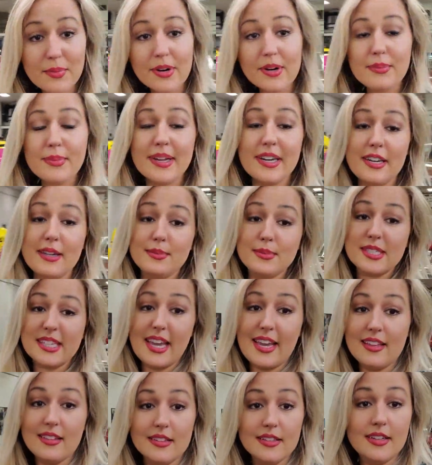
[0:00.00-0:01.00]
Well, my name's
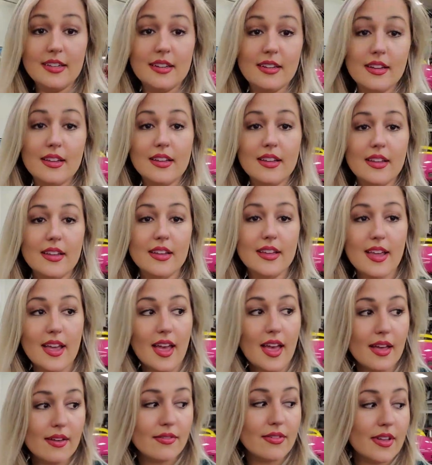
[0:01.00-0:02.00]
Caitlin. I
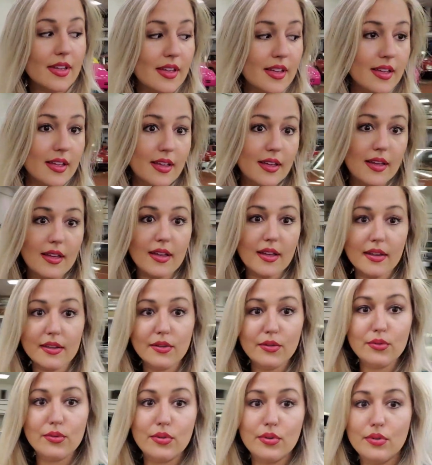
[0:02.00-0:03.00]
have a
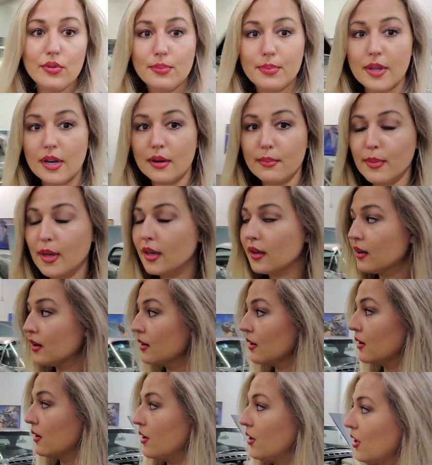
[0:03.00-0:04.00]
YouTube that I make
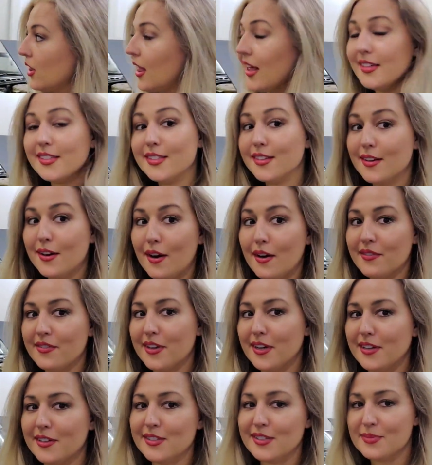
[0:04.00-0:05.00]
classic car
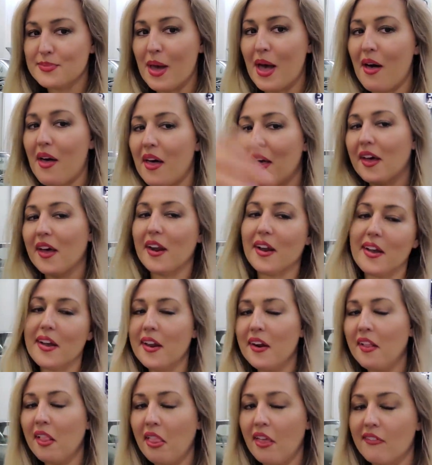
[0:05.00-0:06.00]
videos about, and I
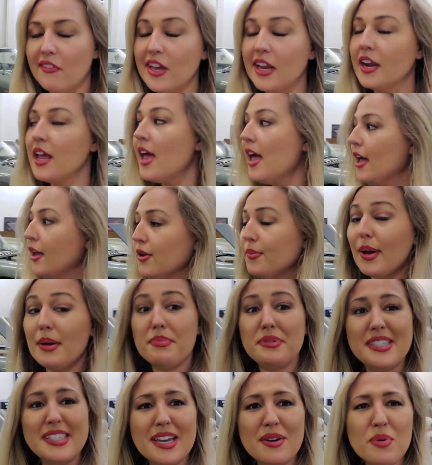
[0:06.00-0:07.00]
kind of love it. You might
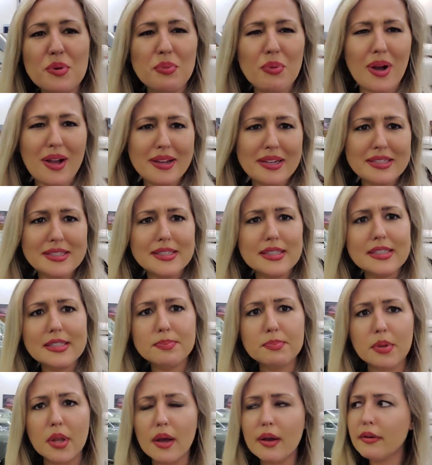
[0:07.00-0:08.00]
be saying, well, why is this
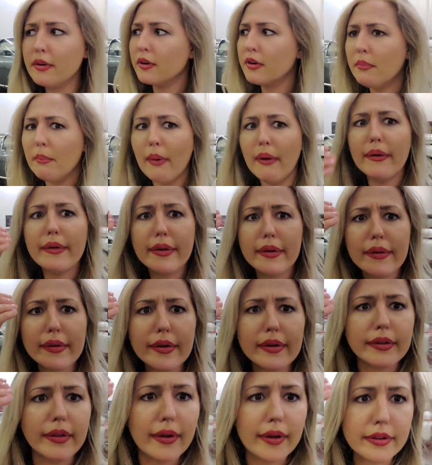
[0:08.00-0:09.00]
blonde girl
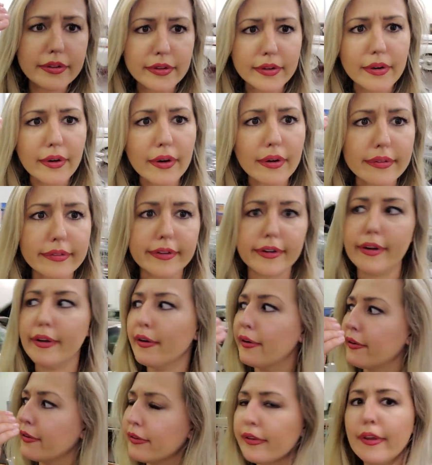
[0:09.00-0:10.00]
making classic car
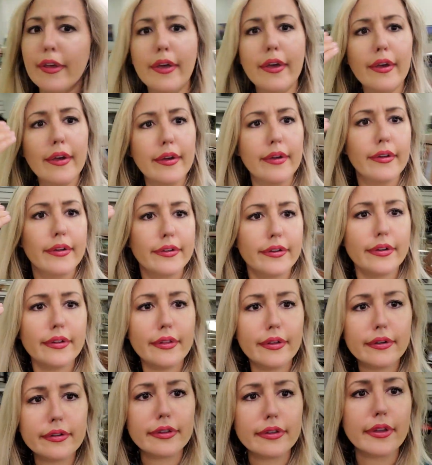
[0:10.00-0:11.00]
videos? She
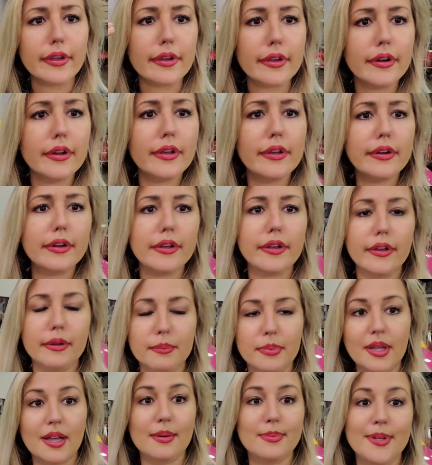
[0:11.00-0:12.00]
looks like an idiot,
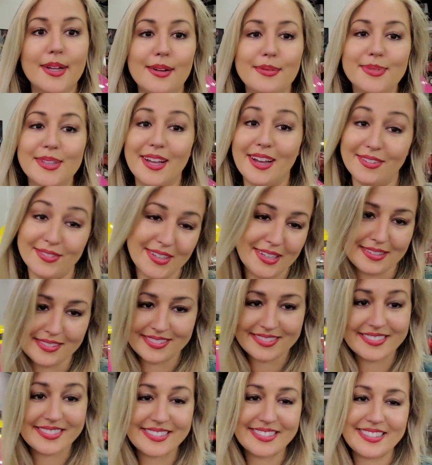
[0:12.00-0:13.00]
blah, blah, blah. Well,
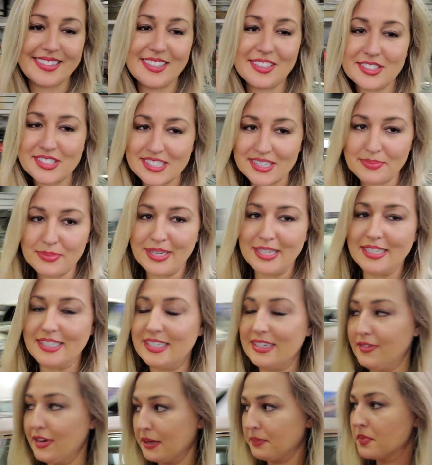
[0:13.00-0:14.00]
looks can be
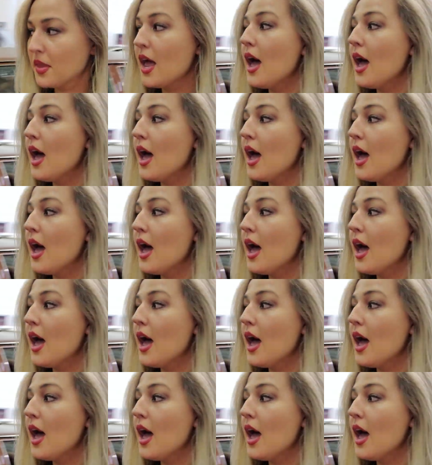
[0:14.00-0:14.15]
deceiving.